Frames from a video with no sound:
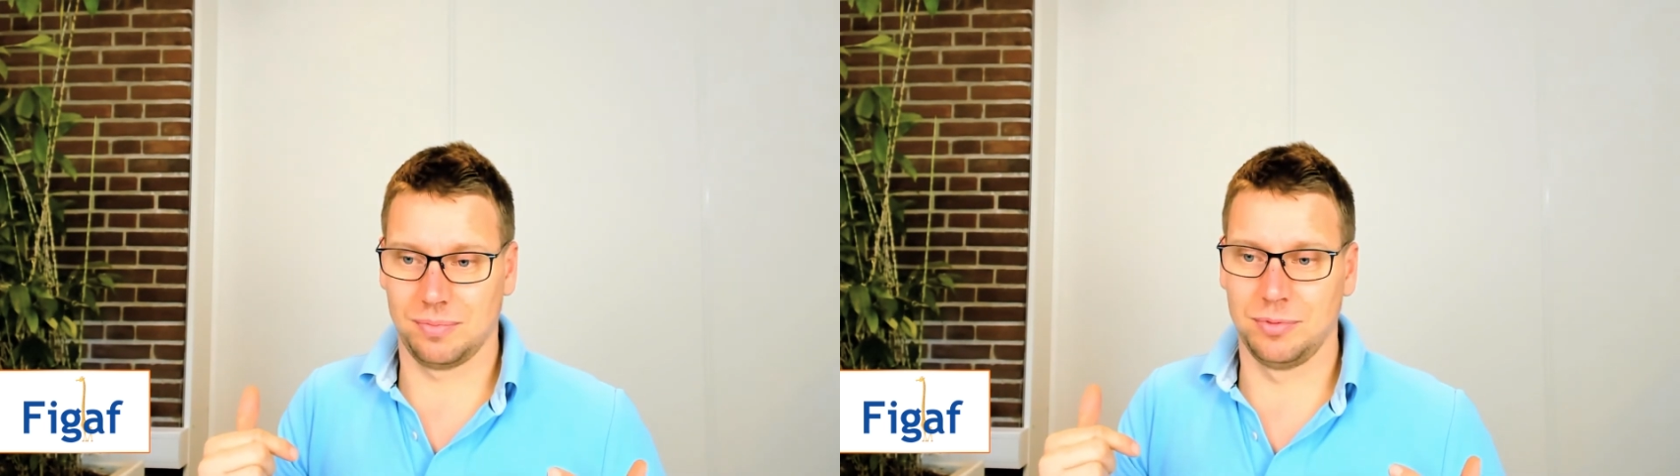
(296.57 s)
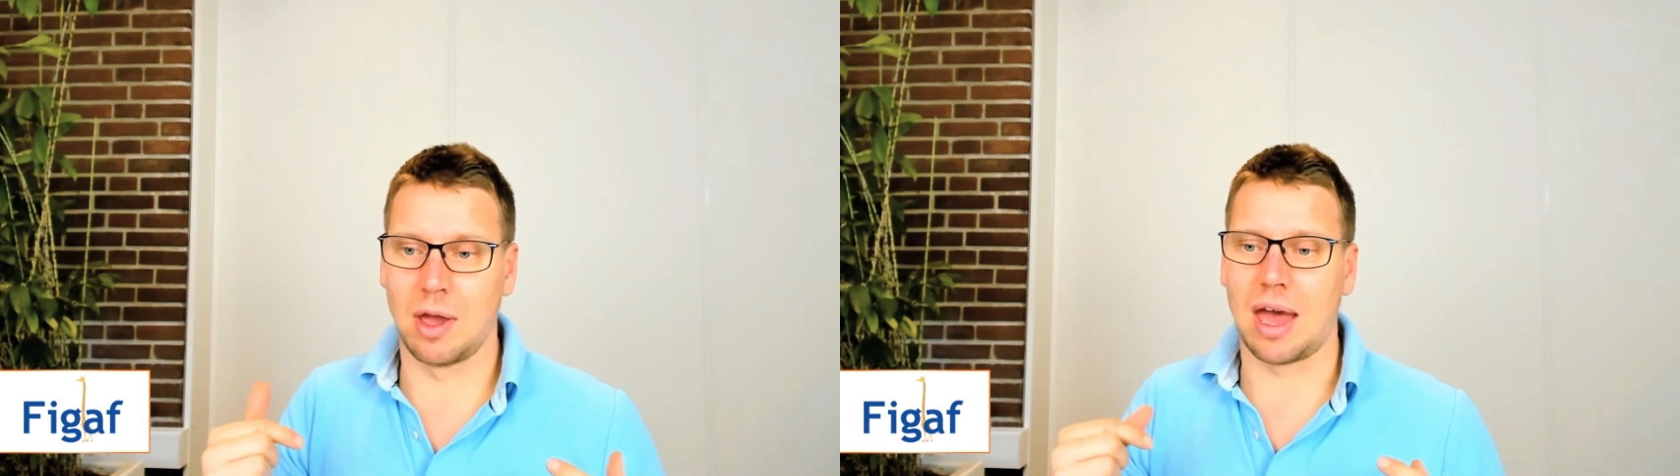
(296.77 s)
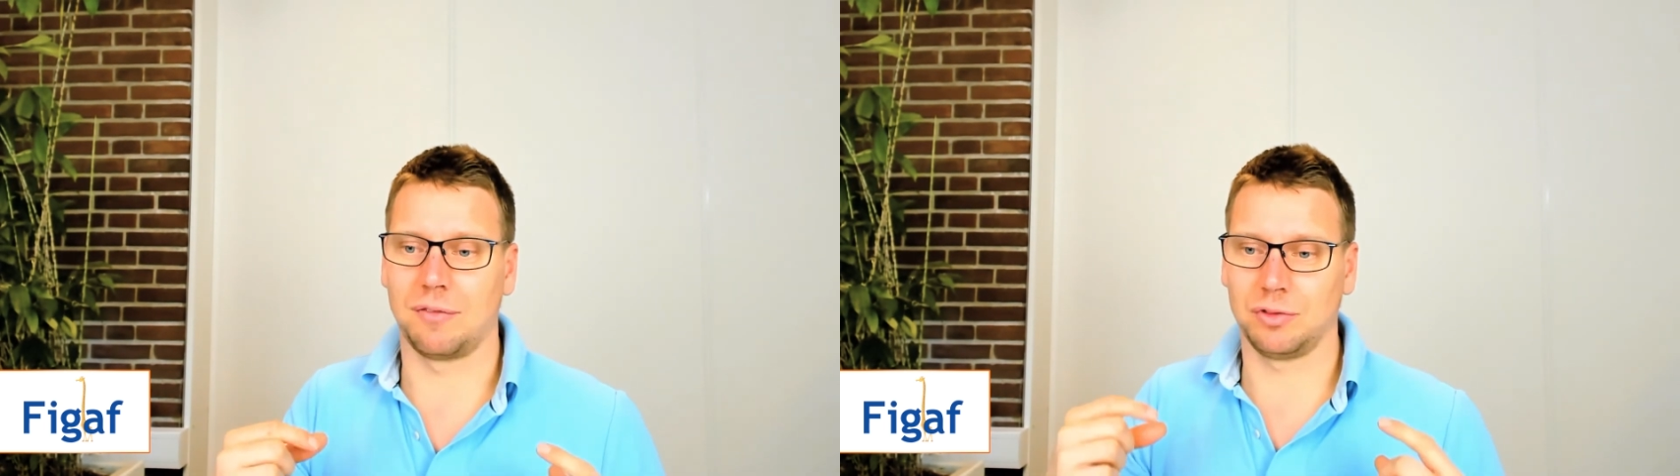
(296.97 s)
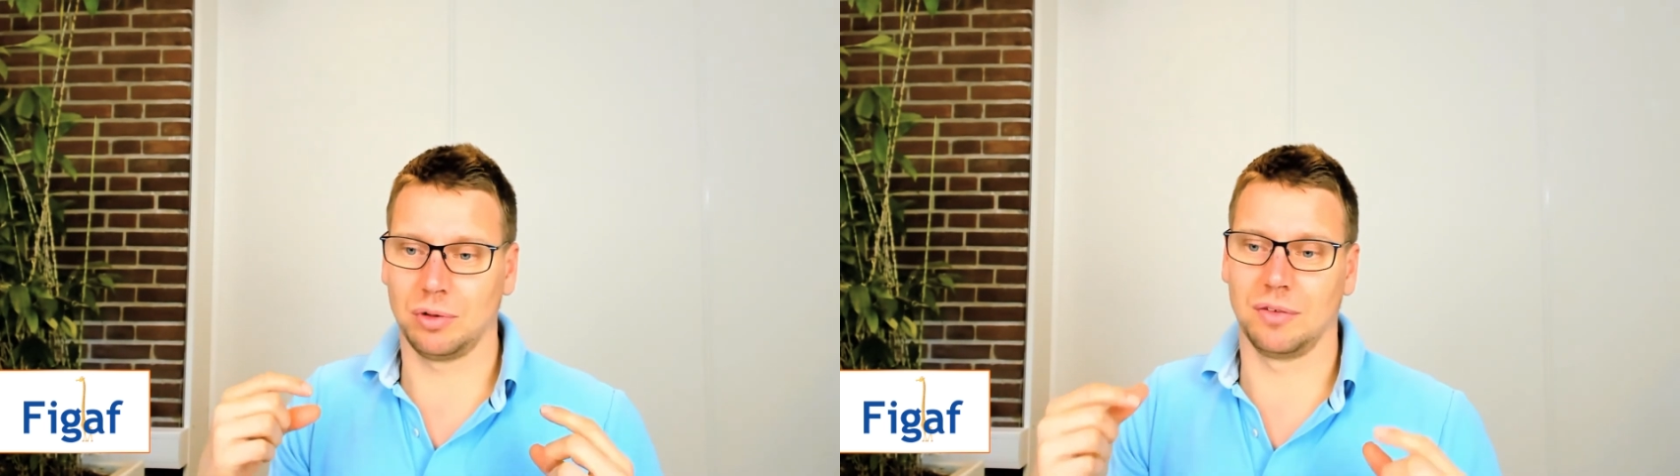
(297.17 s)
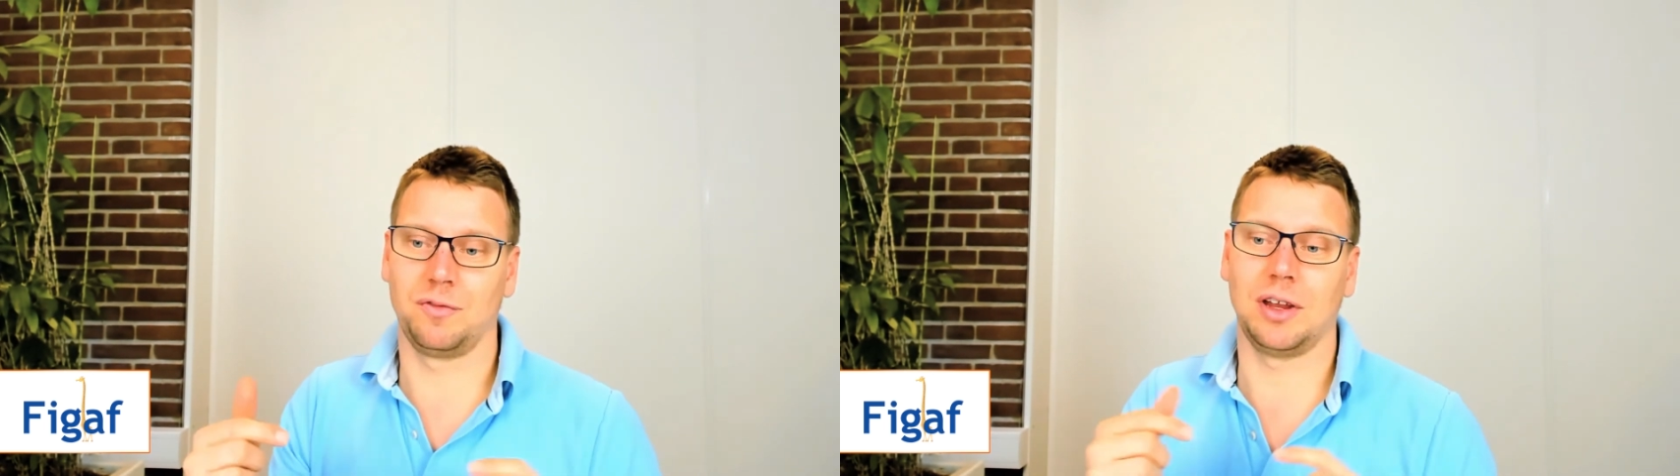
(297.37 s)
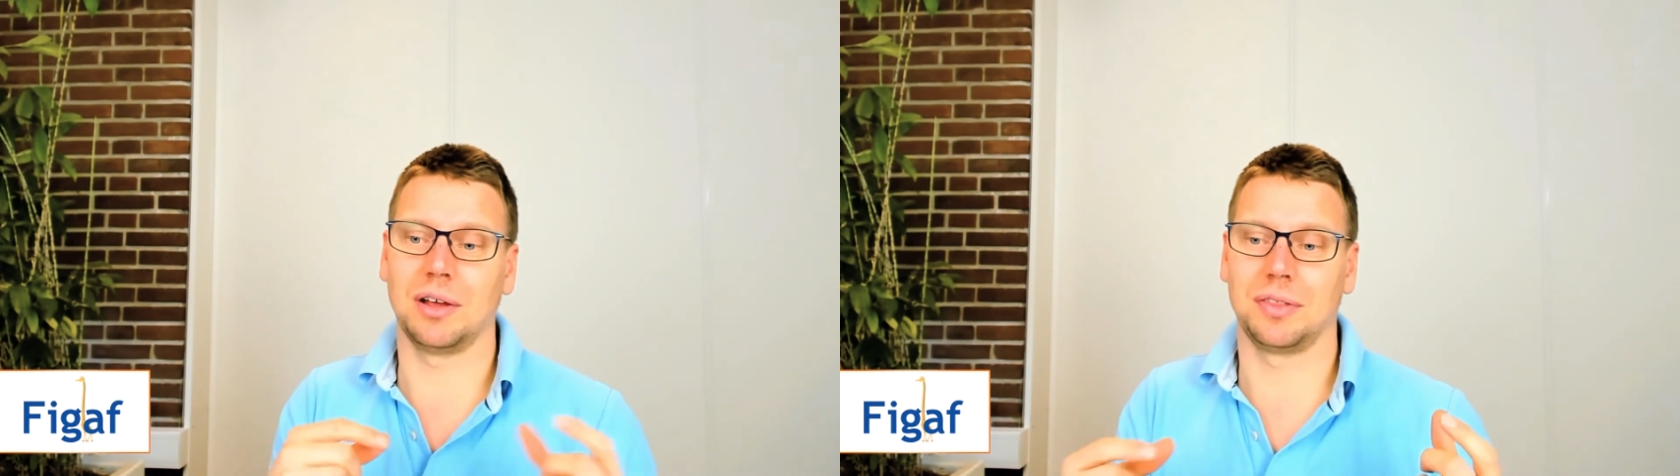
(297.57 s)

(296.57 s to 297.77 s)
you have to configure